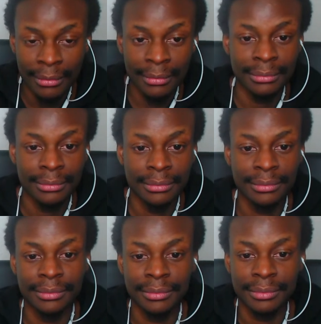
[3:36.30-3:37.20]

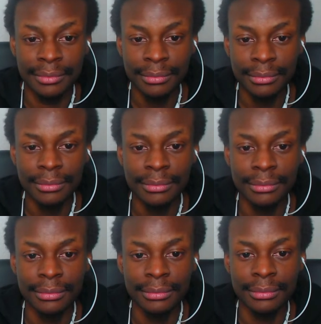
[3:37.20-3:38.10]

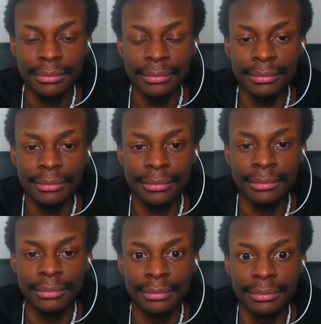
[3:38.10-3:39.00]

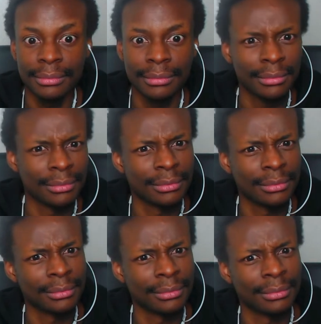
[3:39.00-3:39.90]

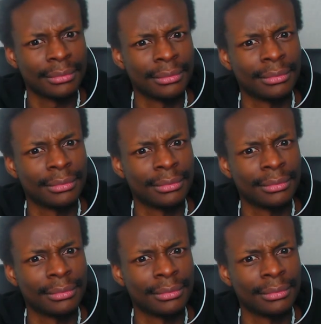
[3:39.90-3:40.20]
(silent)